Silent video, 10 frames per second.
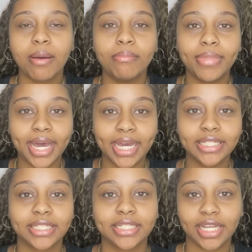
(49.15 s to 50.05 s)

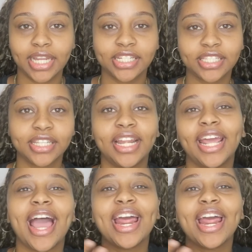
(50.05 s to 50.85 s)
but I just like